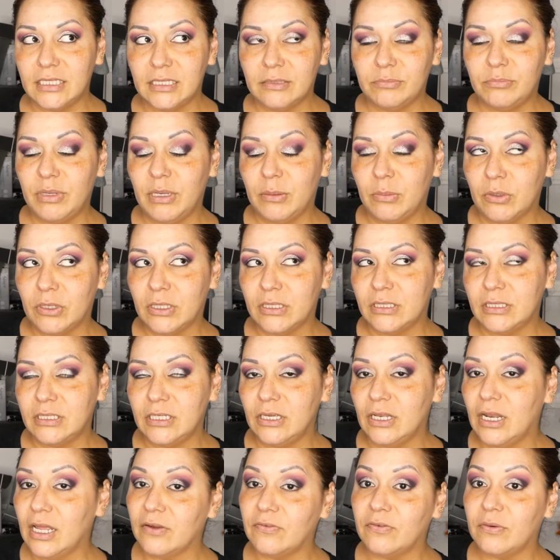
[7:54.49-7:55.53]
people can see
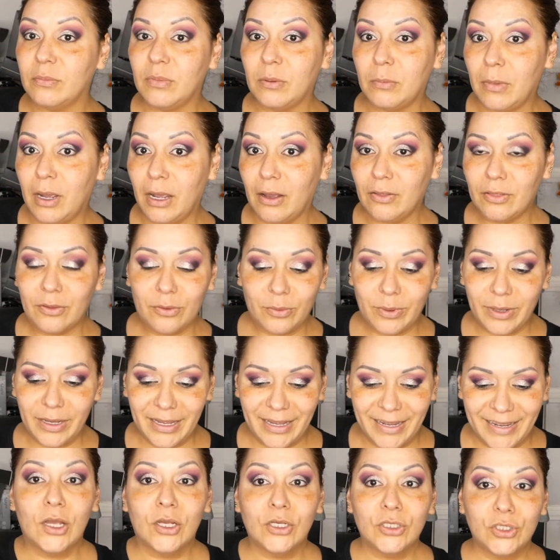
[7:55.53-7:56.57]
you like from a mile away.